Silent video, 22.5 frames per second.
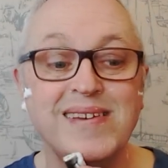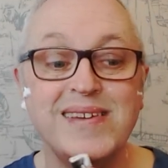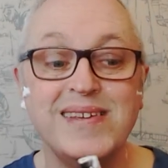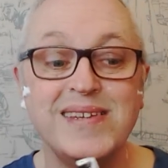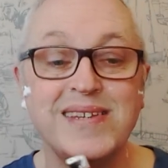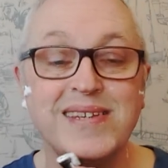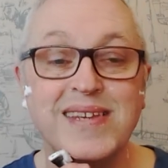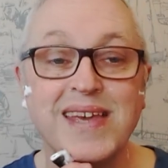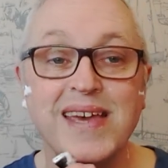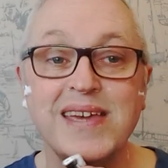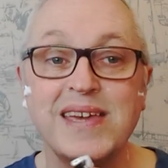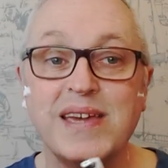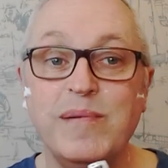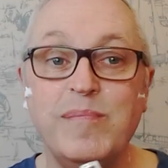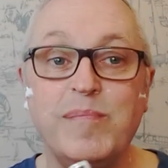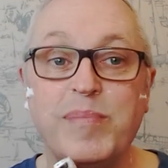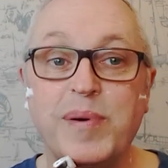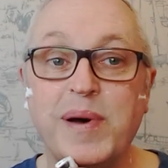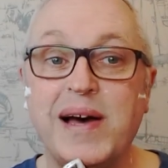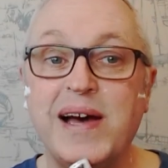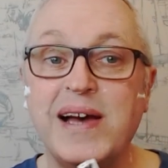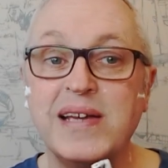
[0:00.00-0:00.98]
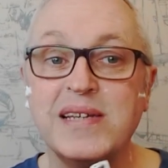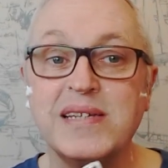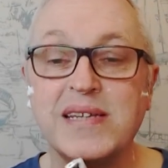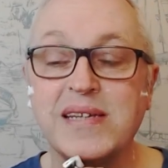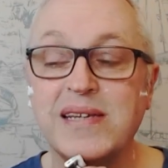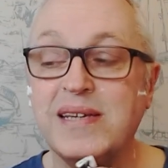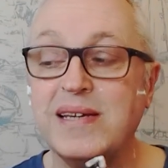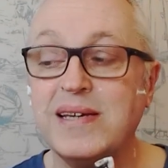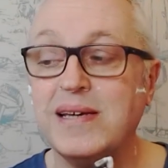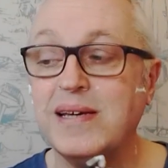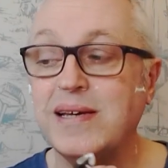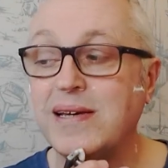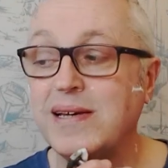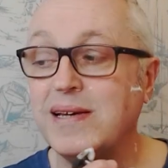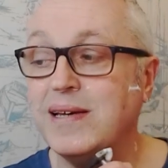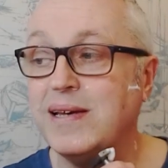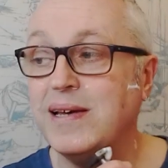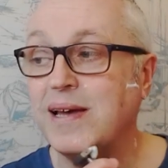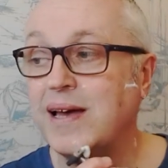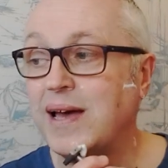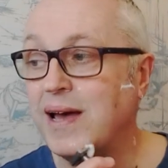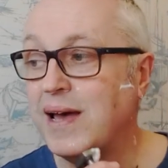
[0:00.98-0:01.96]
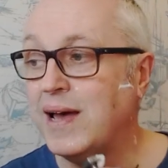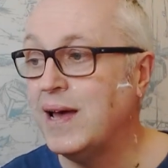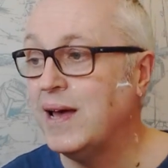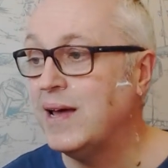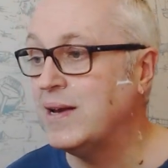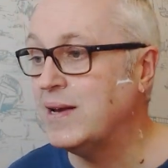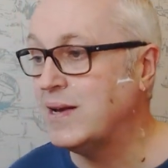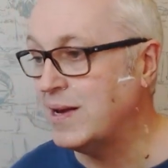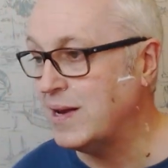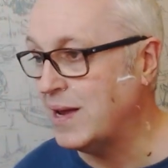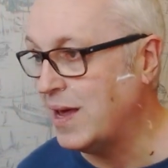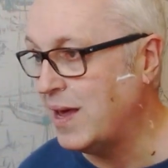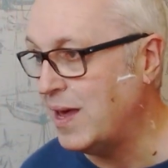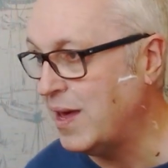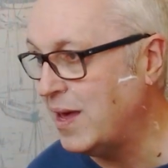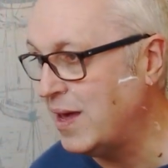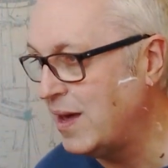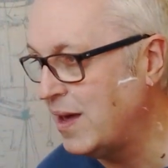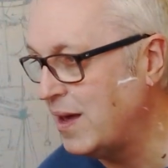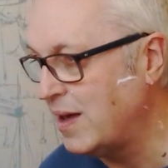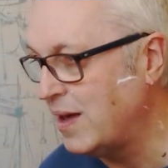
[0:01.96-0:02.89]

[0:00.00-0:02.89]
second pass. And the